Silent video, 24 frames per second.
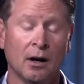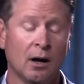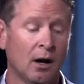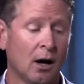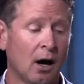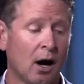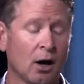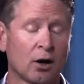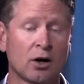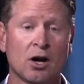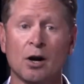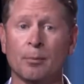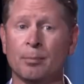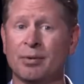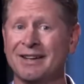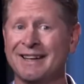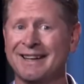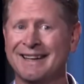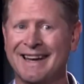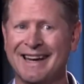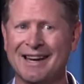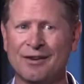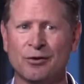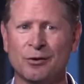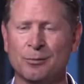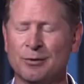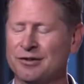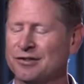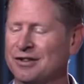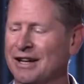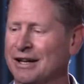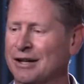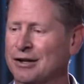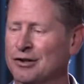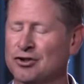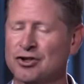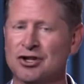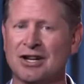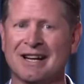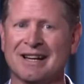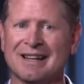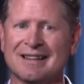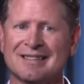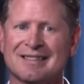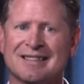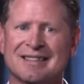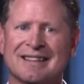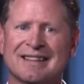Our company gave him a second
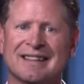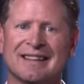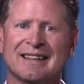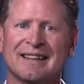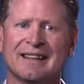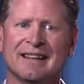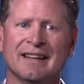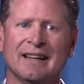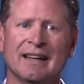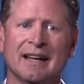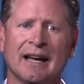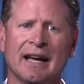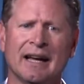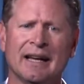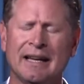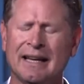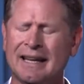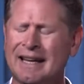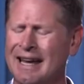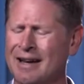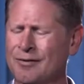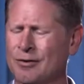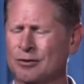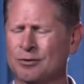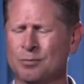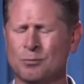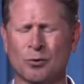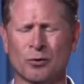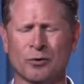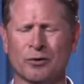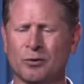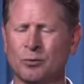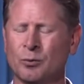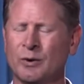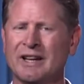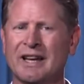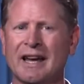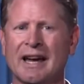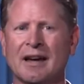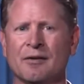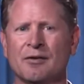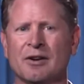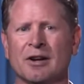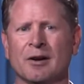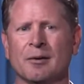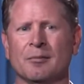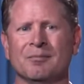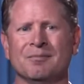chance, and he gave us more than we gave
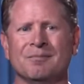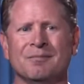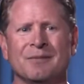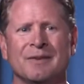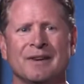him.